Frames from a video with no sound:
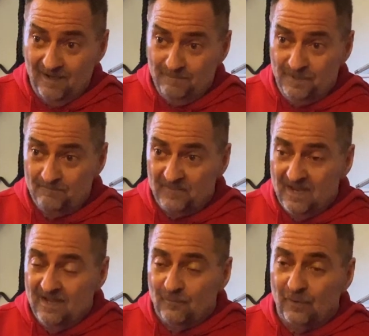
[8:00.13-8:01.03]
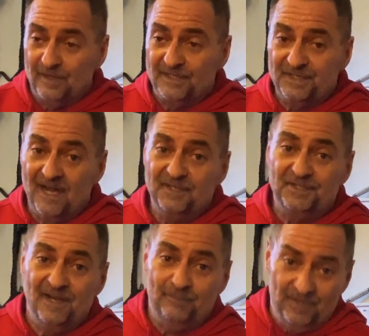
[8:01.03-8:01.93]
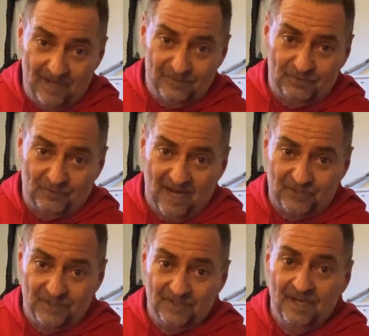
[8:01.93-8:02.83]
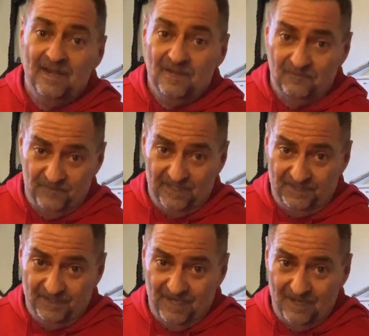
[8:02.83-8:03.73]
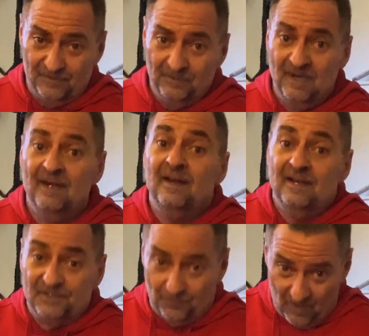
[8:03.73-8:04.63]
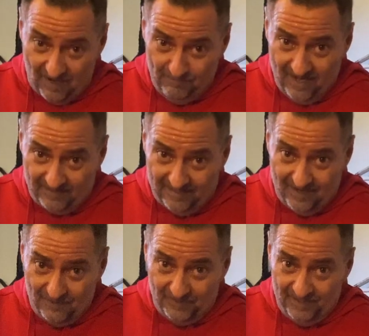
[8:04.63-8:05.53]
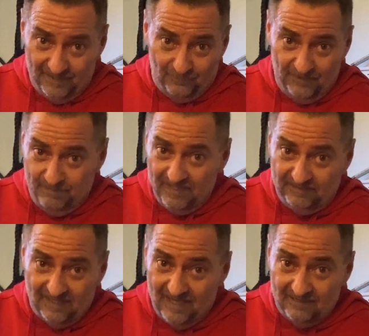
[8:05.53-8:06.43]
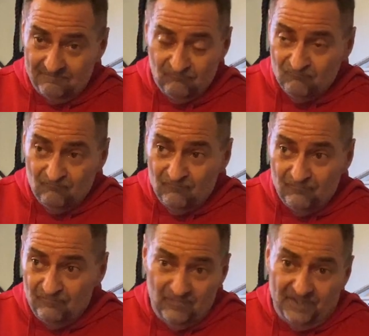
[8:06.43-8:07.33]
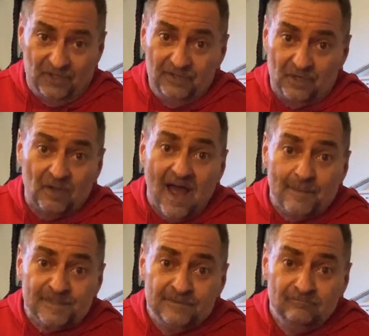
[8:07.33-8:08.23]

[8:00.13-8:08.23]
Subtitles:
up. We're going to side step the other direction, feet together, squat back down, and repeat that until you collapse.